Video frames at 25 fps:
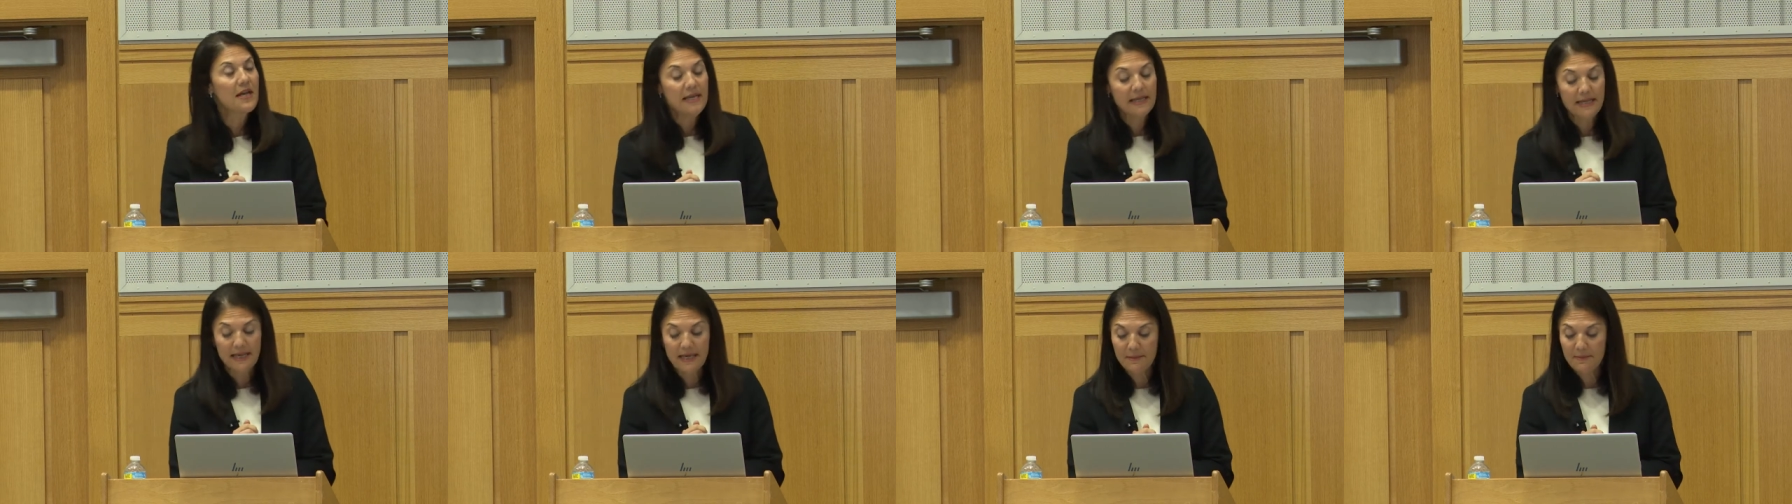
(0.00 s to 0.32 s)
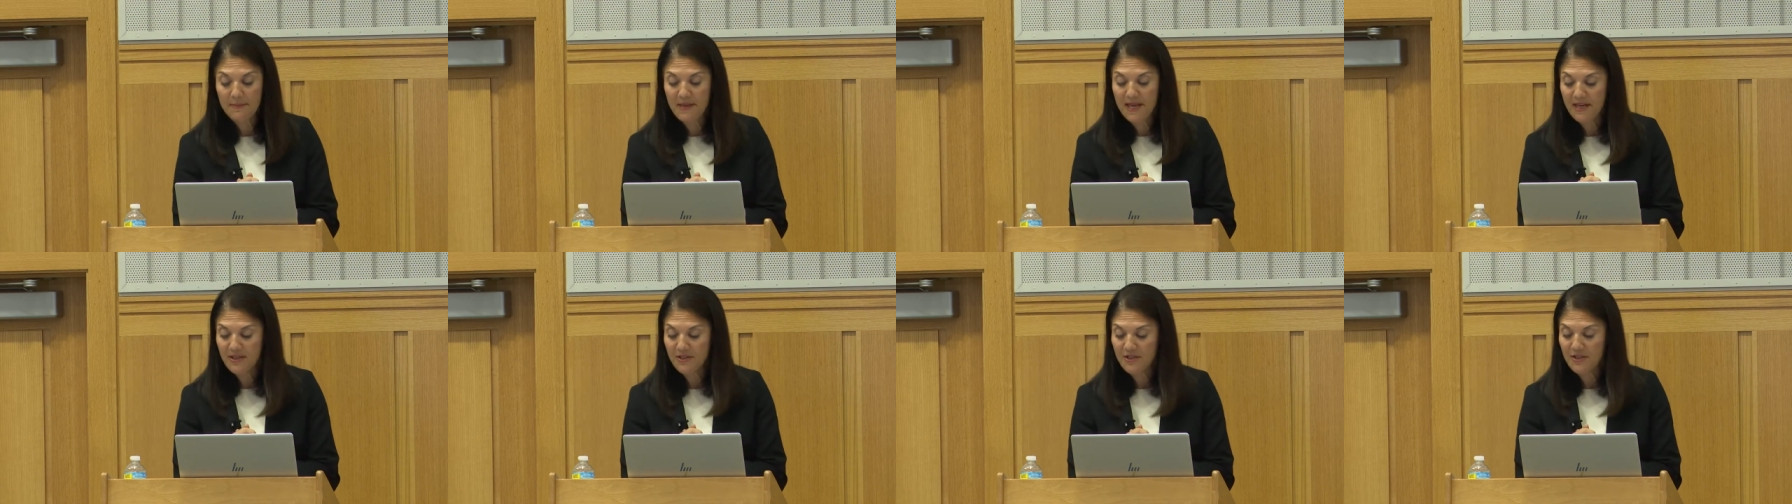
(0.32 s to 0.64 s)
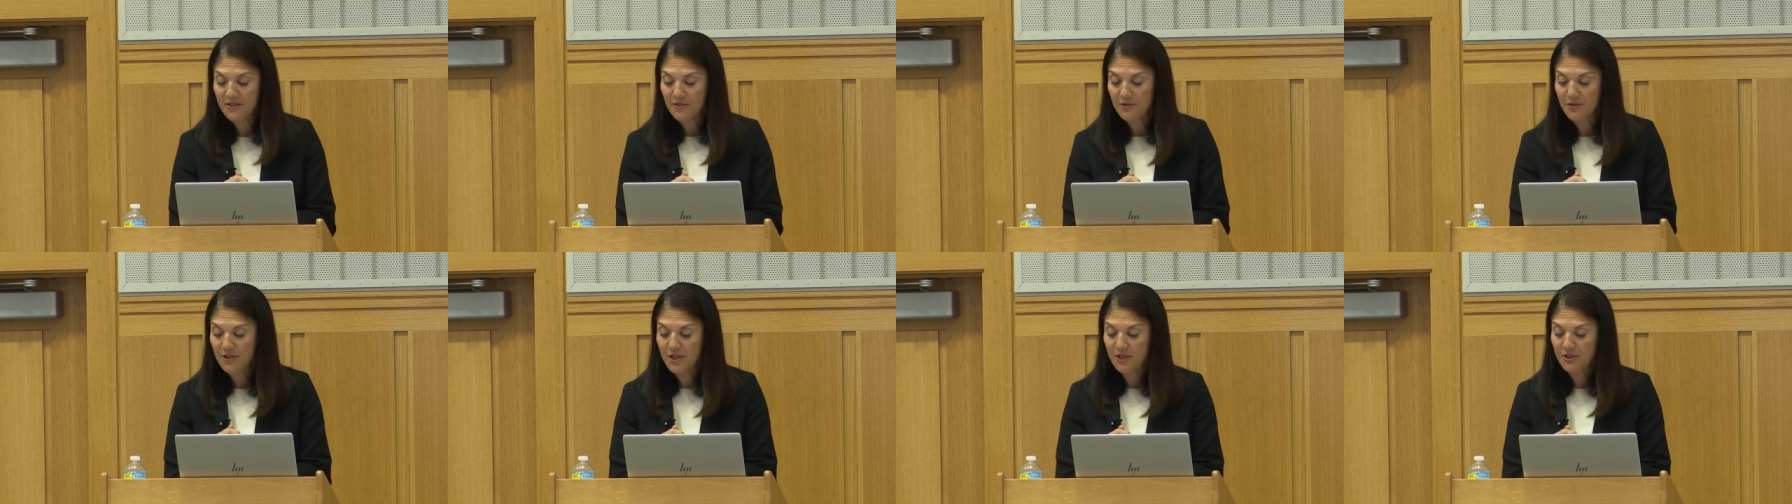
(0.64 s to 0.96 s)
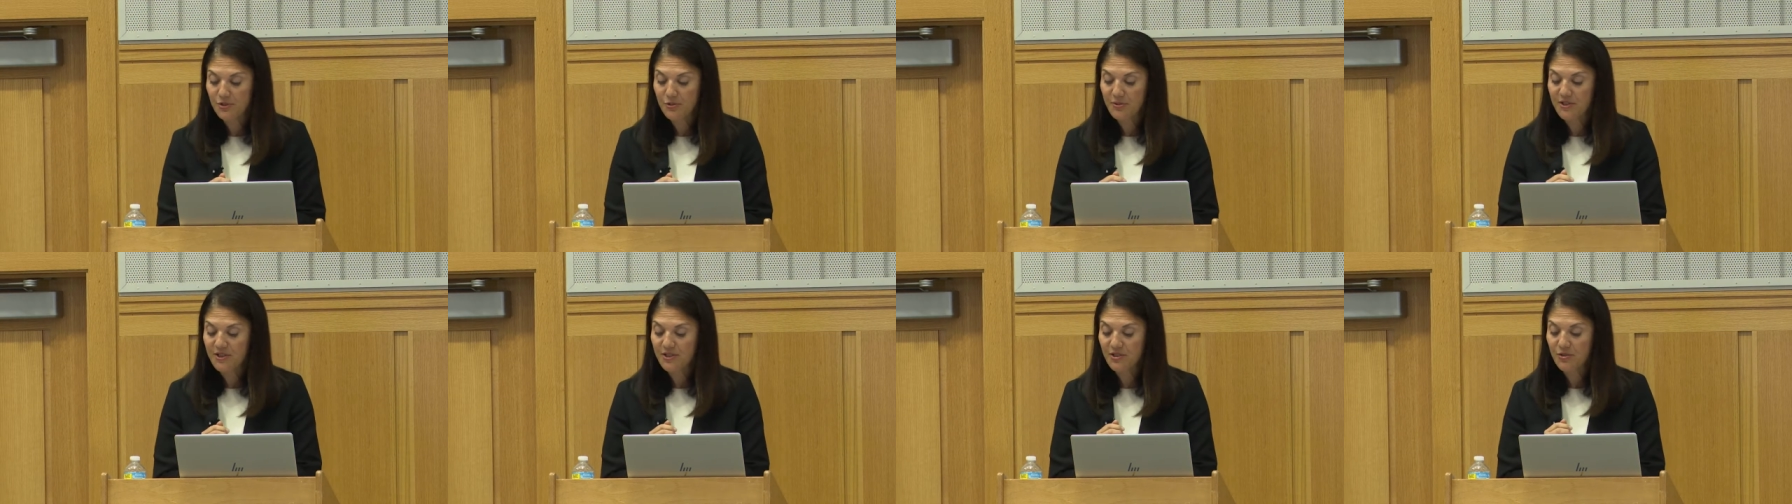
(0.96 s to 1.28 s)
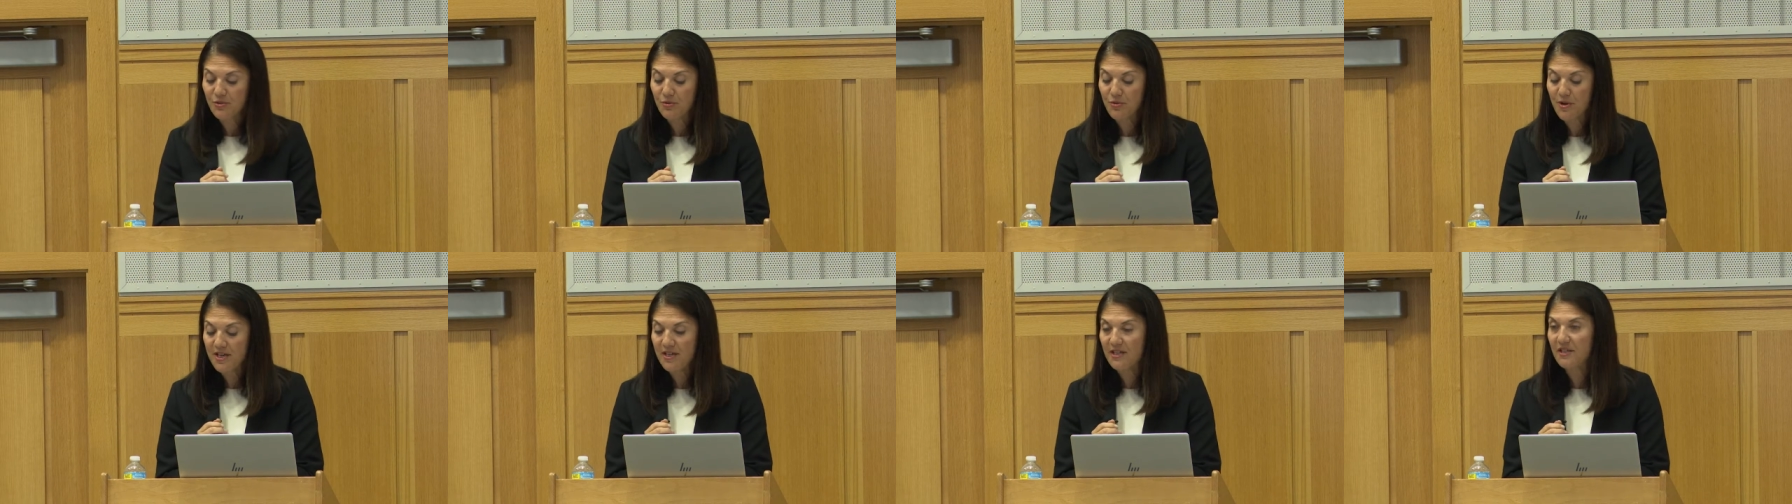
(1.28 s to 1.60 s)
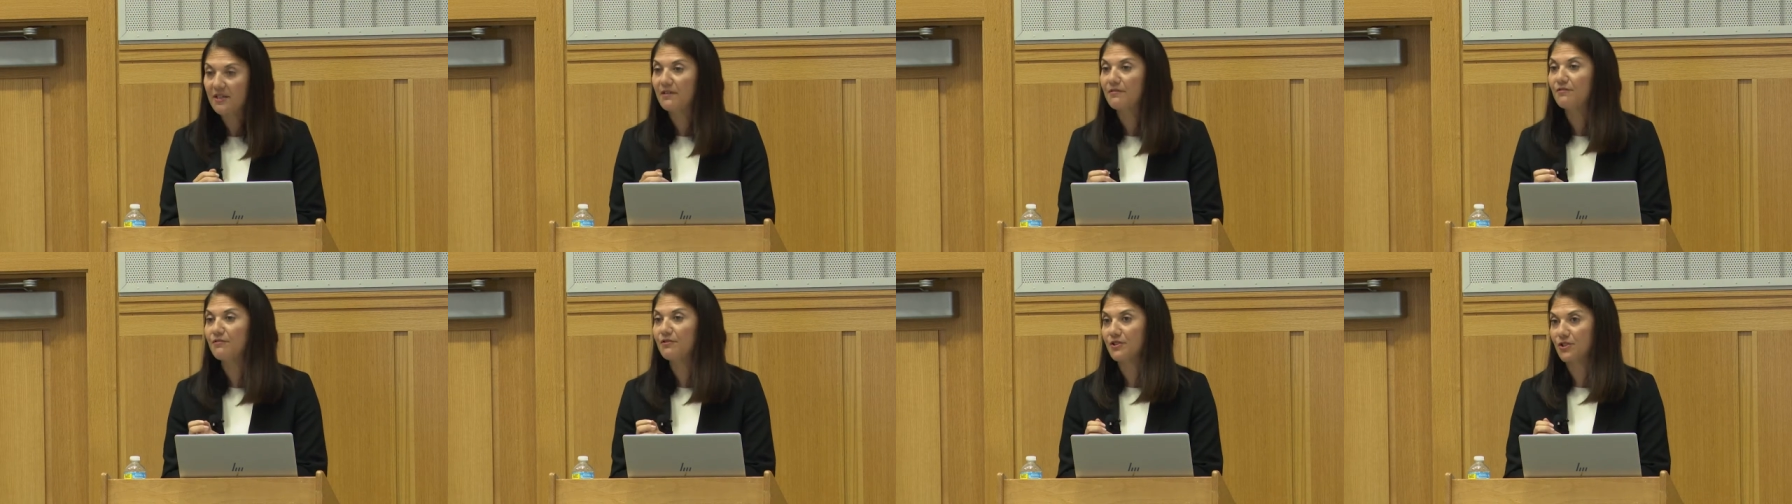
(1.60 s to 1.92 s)
can make to their country's credit
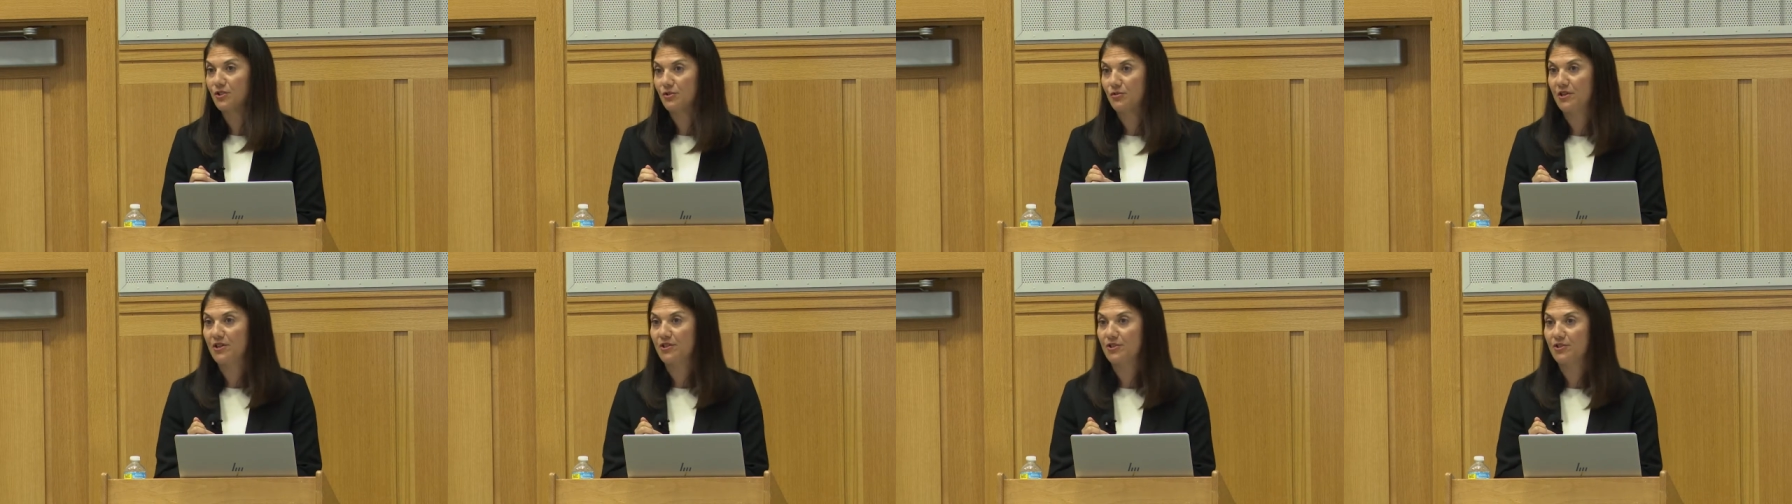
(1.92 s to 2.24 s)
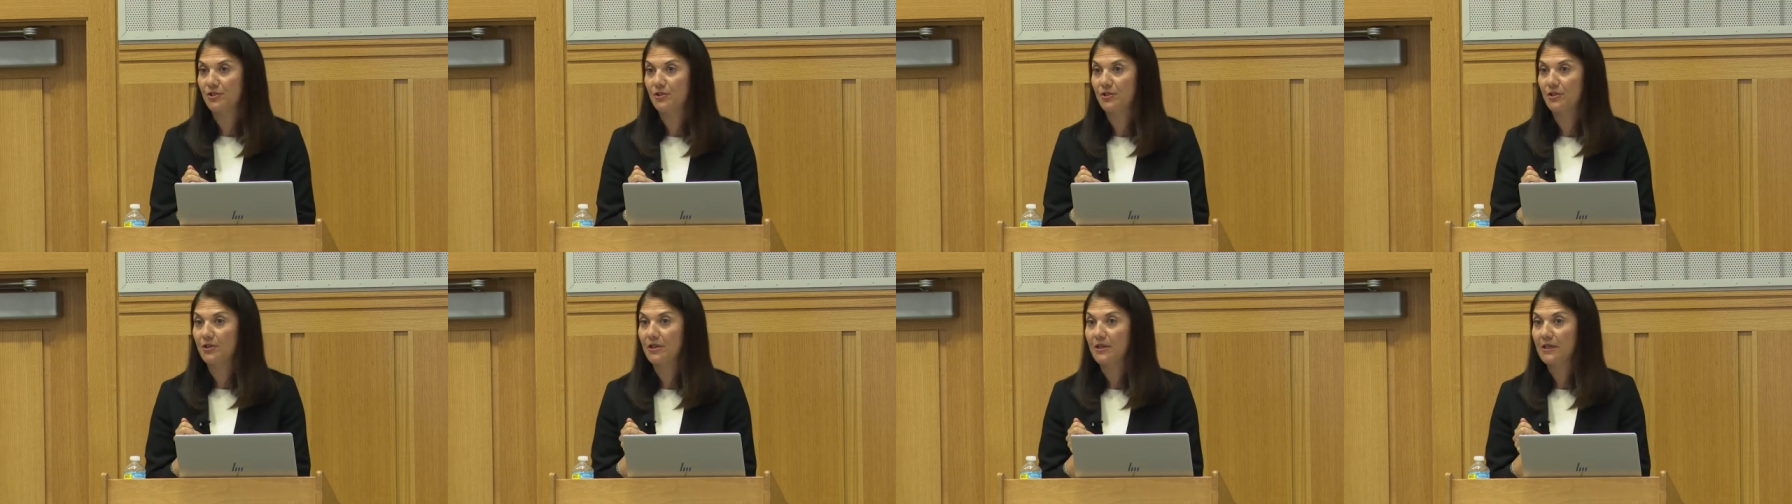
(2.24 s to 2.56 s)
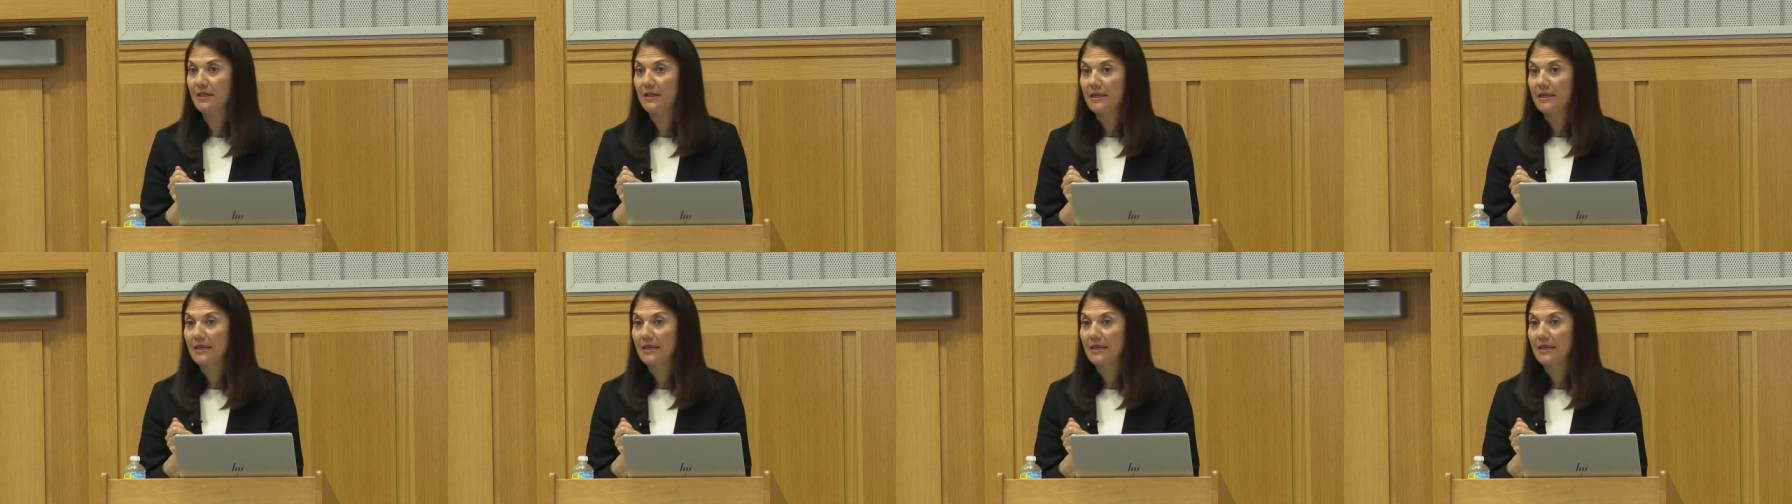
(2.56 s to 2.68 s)
infrastructure,